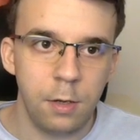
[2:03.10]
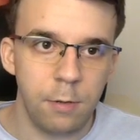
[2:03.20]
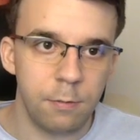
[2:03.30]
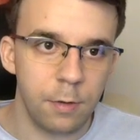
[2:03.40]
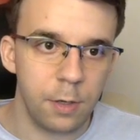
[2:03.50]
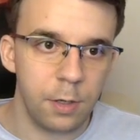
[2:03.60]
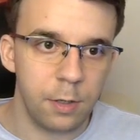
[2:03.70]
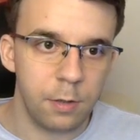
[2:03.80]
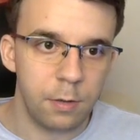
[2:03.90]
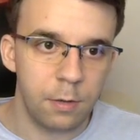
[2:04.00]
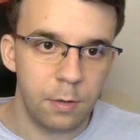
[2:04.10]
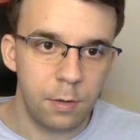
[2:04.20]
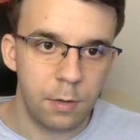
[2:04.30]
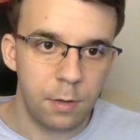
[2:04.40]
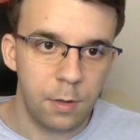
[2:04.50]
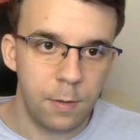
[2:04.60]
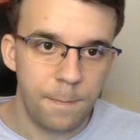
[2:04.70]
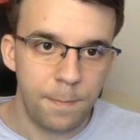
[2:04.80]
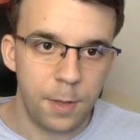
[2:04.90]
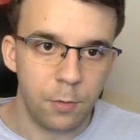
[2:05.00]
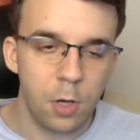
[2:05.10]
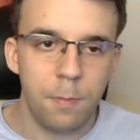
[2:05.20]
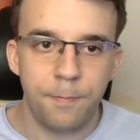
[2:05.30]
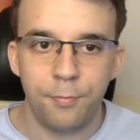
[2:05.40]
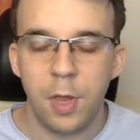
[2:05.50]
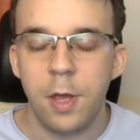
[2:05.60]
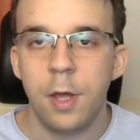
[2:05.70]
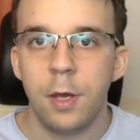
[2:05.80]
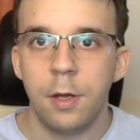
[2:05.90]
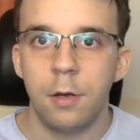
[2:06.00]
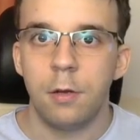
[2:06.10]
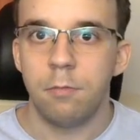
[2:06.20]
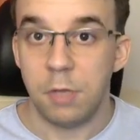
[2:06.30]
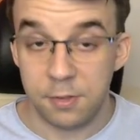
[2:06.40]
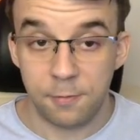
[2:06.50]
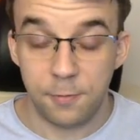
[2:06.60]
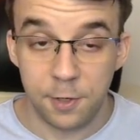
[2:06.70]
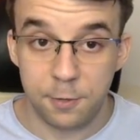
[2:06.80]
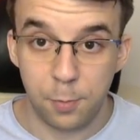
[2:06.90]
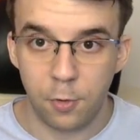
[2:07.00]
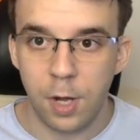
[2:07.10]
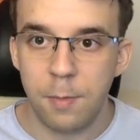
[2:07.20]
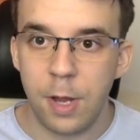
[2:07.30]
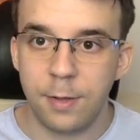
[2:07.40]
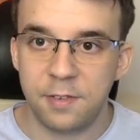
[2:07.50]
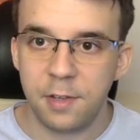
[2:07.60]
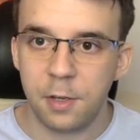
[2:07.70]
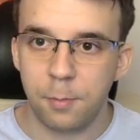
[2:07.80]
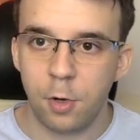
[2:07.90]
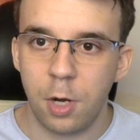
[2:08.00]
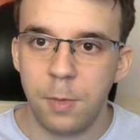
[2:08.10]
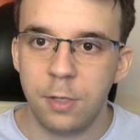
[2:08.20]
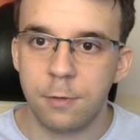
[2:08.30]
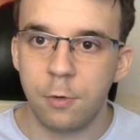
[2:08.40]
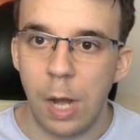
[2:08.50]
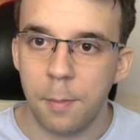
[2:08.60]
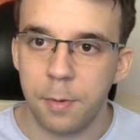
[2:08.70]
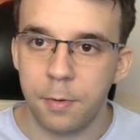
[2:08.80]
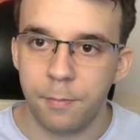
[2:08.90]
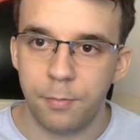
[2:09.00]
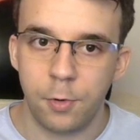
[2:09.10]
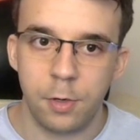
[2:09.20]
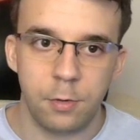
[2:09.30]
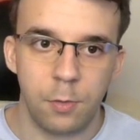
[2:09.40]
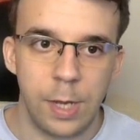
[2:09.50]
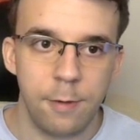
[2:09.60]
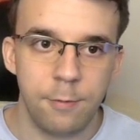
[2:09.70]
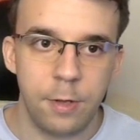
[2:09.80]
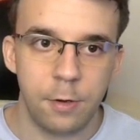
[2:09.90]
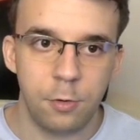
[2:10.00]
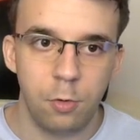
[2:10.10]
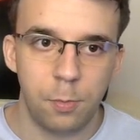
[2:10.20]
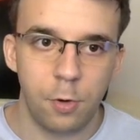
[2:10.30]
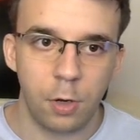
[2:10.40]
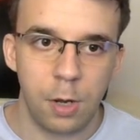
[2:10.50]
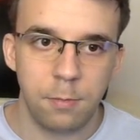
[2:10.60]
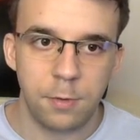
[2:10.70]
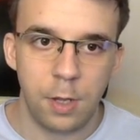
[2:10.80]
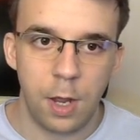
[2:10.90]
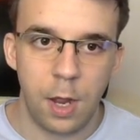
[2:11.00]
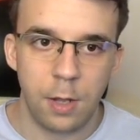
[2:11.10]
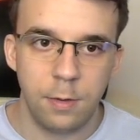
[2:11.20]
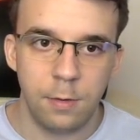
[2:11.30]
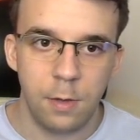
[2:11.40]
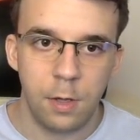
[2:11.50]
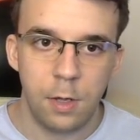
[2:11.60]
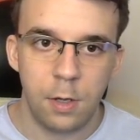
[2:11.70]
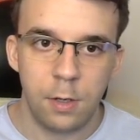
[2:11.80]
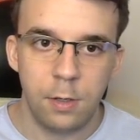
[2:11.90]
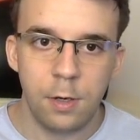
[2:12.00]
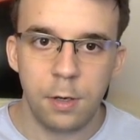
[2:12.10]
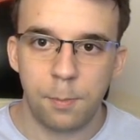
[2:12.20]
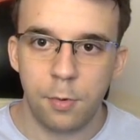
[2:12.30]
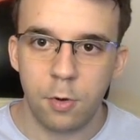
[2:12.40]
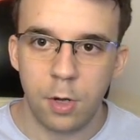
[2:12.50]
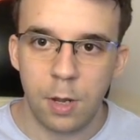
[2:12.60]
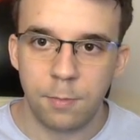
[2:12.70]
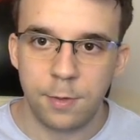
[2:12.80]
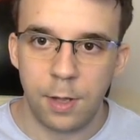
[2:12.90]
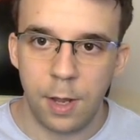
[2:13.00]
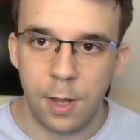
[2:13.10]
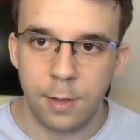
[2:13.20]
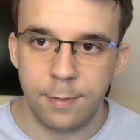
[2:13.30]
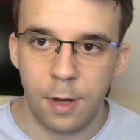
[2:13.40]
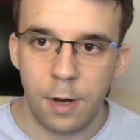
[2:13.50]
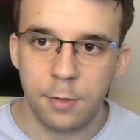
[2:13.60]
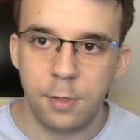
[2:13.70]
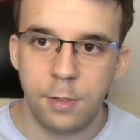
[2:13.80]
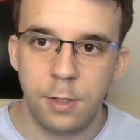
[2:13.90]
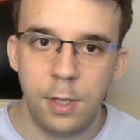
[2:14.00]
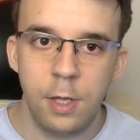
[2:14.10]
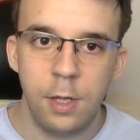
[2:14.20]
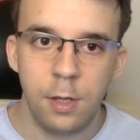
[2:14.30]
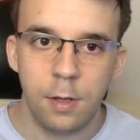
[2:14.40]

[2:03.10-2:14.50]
if I, there we go. That's the first program. And the second program is grep, right? So we have here two programs and these are the programs and RTT